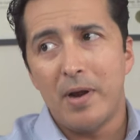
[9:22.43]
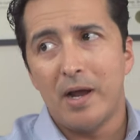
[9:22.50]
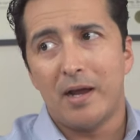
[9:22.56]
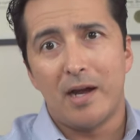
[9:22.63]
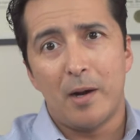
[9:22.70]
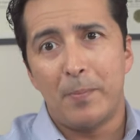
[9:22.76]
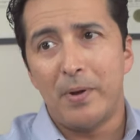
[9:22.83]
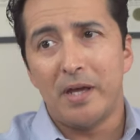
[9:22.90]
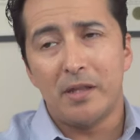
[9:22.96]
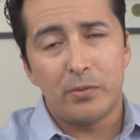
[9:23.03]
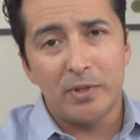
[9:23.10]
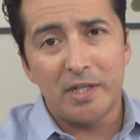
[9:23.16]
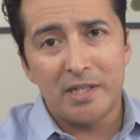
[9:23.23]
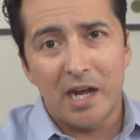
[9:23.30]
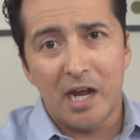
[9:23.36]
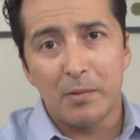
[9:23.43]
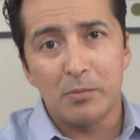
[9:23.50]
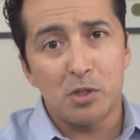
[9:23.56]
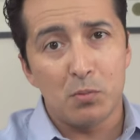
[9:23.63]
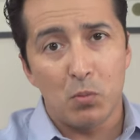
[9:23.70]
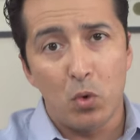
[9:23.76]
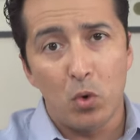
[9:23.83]
not going to pay 3
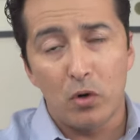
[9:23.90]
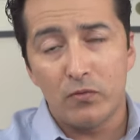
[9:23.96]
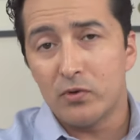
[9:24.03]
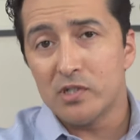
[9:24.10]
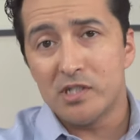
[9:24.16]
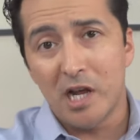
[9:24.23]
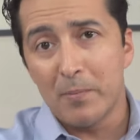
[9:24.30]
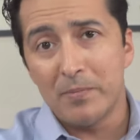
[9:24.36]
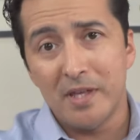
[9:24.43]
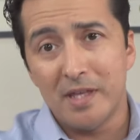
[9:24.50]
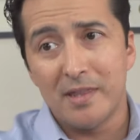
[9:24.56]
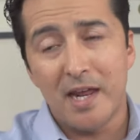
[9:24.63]
times more for something